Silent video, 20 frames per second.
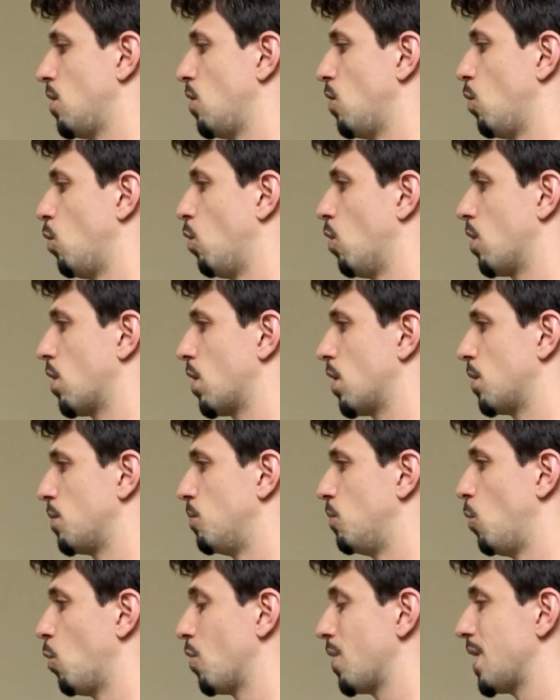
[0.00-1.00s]
or
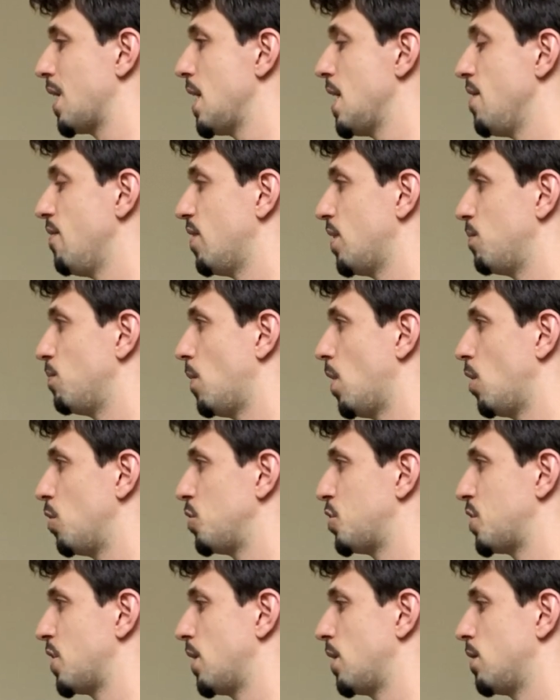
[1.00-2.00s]
more even
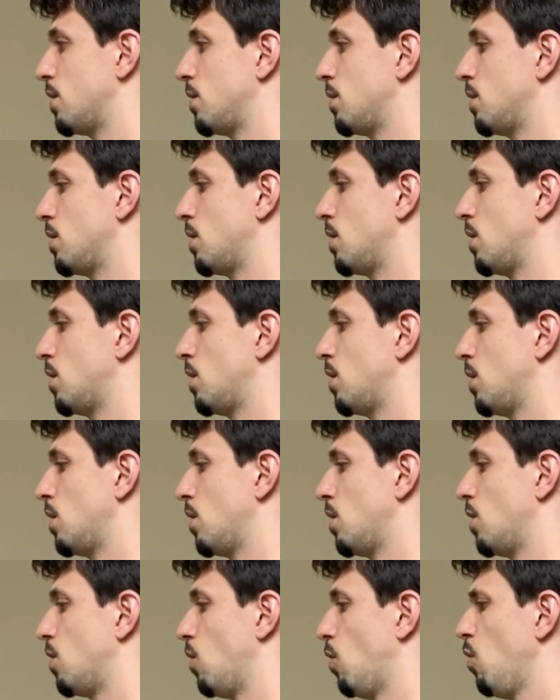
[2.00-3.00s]
motion,
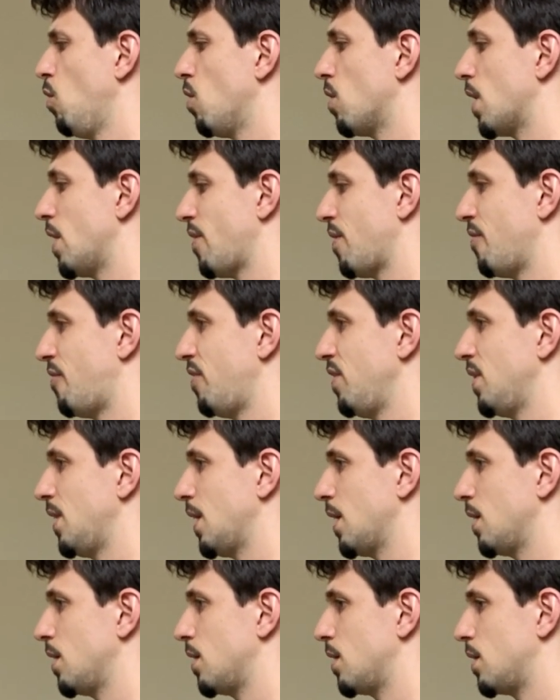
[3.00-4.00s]
or if I'm
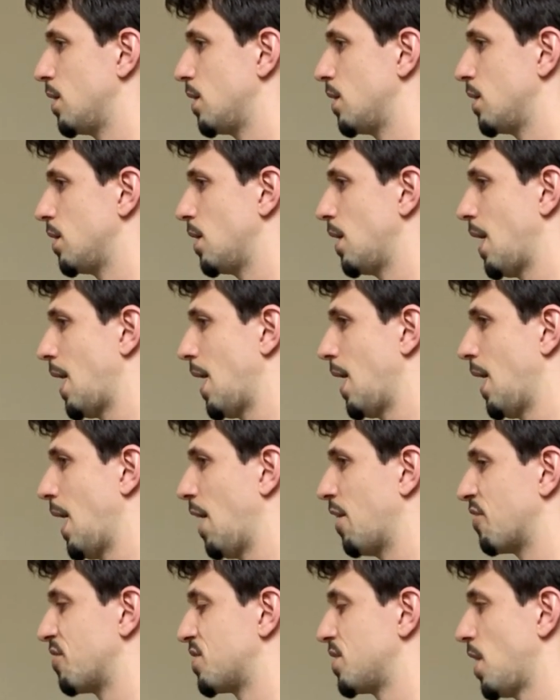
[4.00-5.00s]
feeling
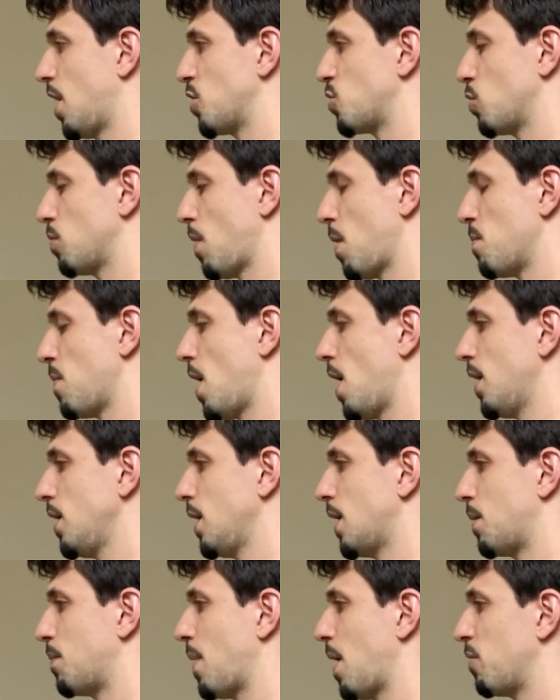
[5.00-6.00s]
out of touch with my
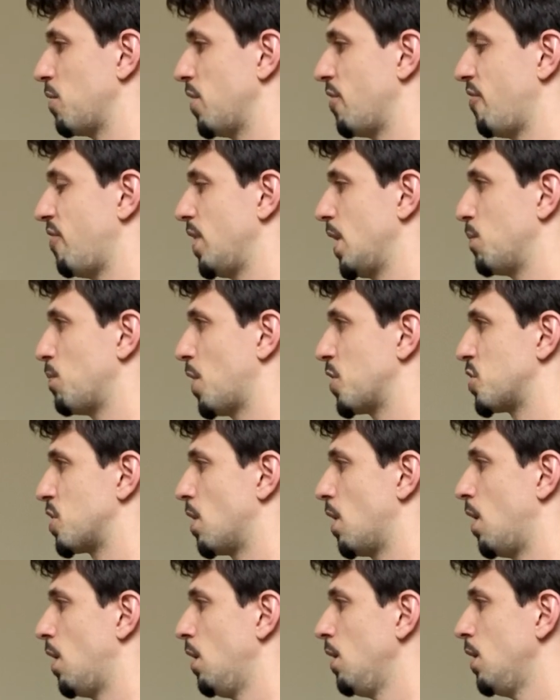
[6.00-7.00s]
body and I'm not really feeling much at
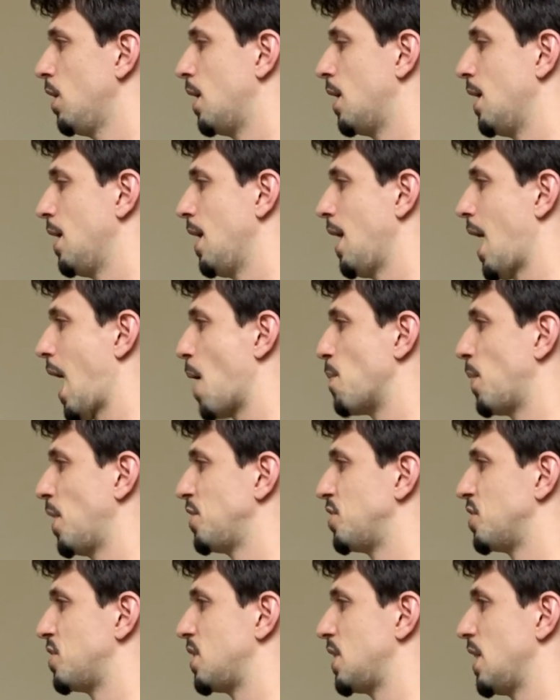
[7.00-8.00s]
all, I
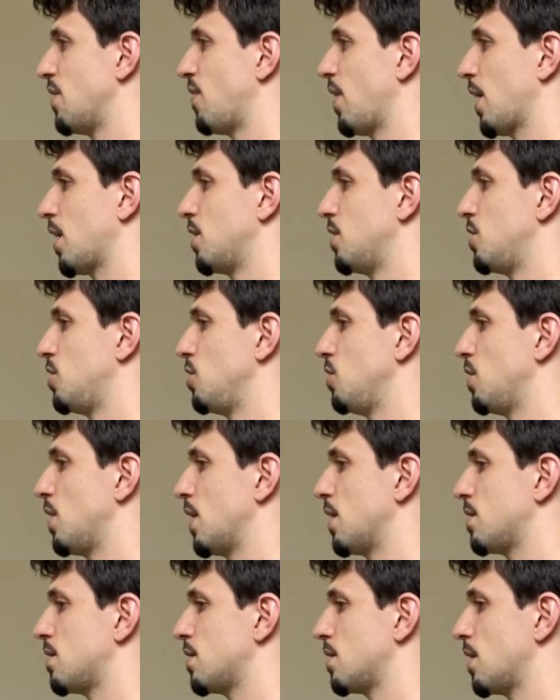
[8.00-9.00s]
might just see if I can do
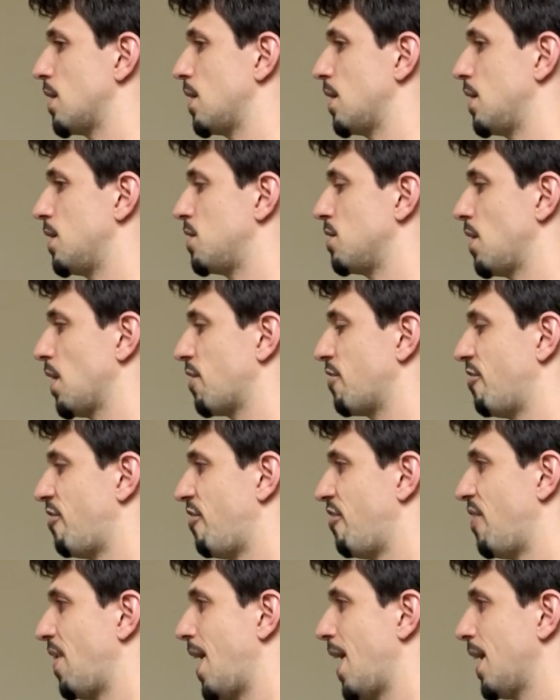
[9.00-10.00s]
this until I can
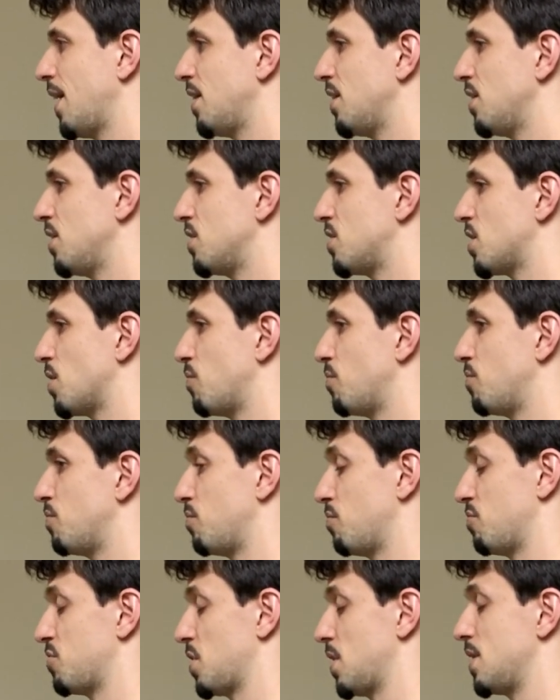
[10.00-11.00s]
find
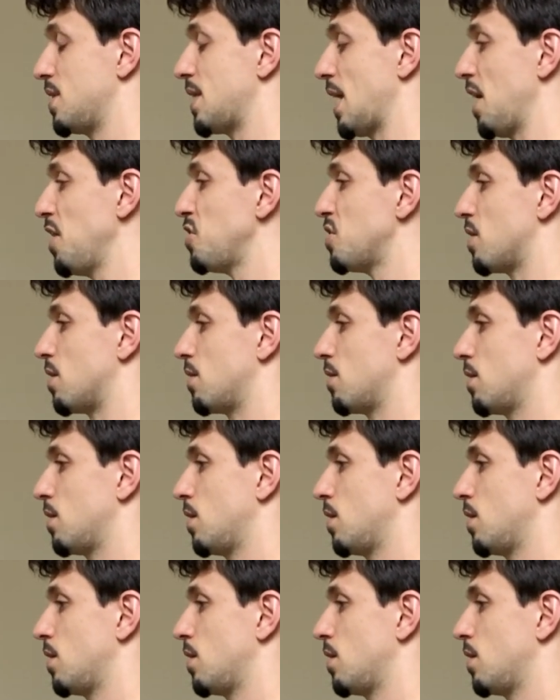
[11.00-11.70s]
some sensation,